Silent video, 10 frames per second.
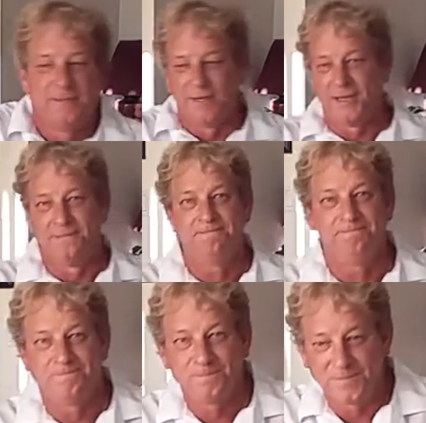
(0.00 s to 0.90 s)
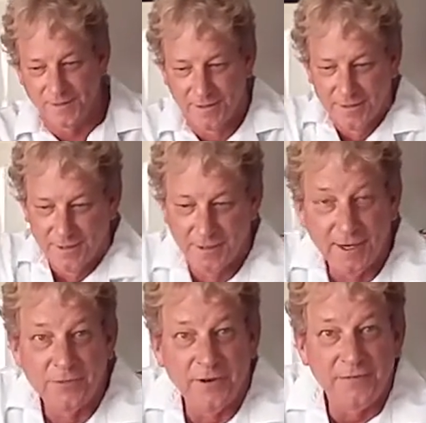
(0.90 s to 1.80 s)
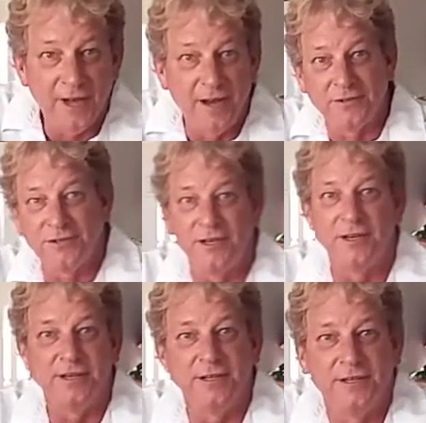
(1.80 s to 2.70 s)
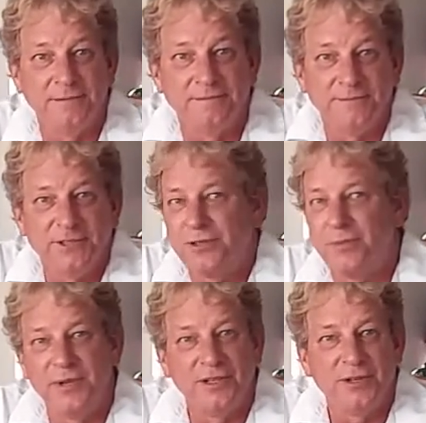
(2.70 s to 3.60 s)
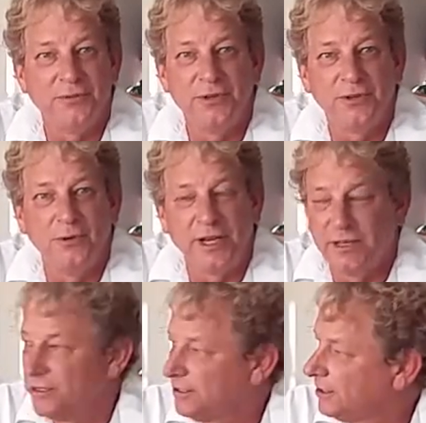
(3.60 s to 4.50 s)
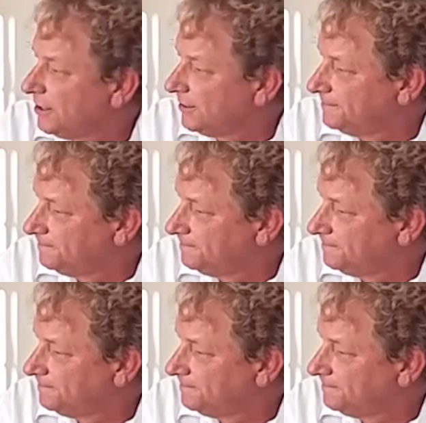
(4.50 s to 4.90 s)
Hi, I'm Jeff Donaldson, and this is going to be just a real quick little